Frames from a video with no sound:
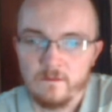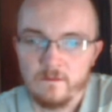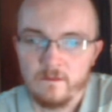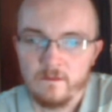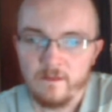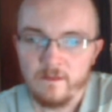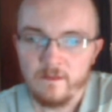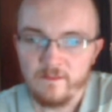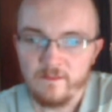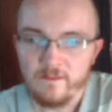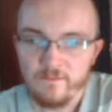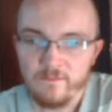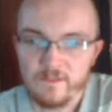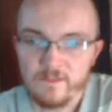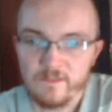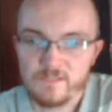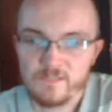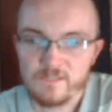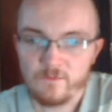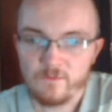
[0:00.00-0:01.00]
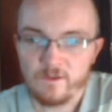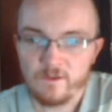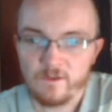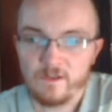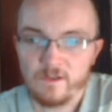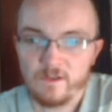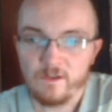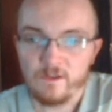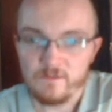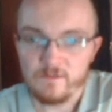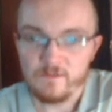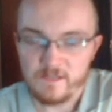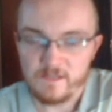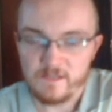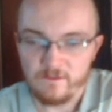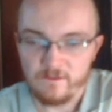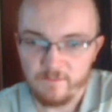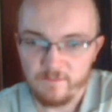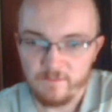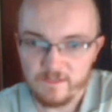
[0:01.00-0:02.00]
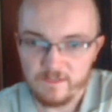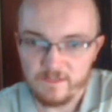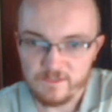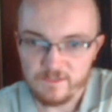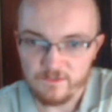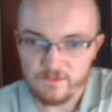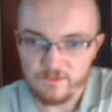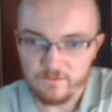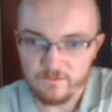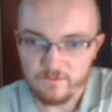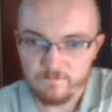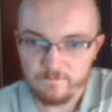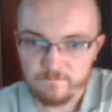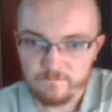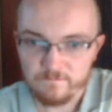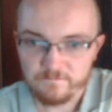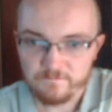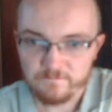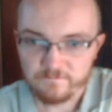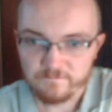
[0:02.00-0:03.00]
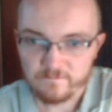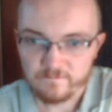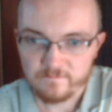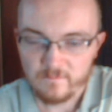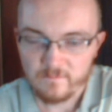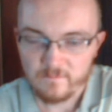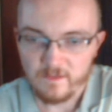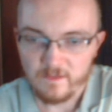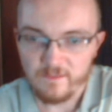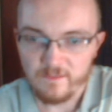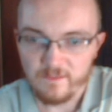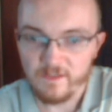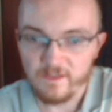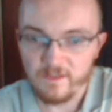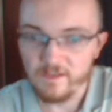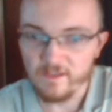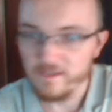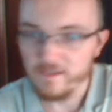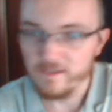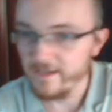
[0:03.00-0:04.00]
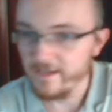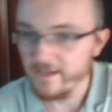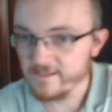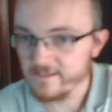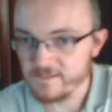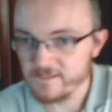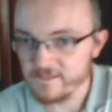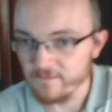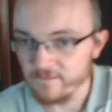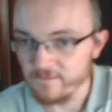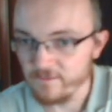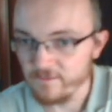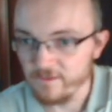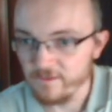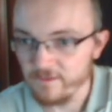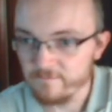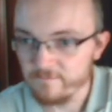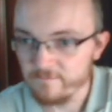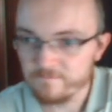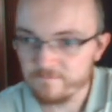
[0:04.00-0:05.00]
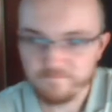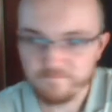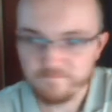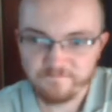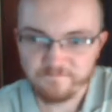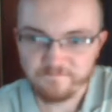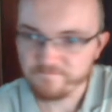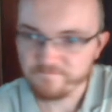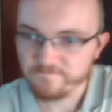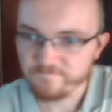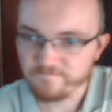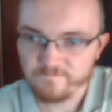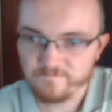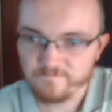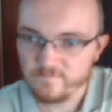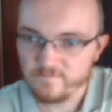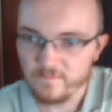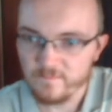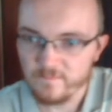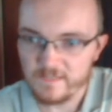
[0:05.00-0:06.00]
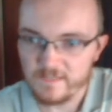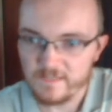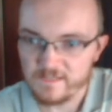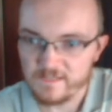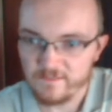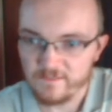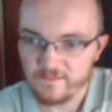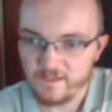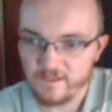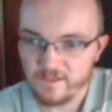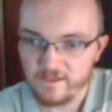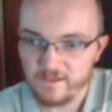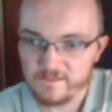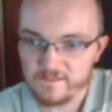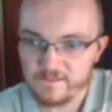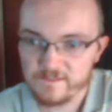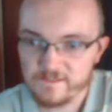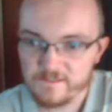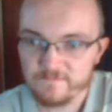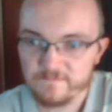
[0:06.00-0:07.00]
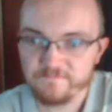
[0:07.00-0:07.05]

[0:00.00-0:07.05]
And then this rook goes down to b2, thinking he has something. That's not the case.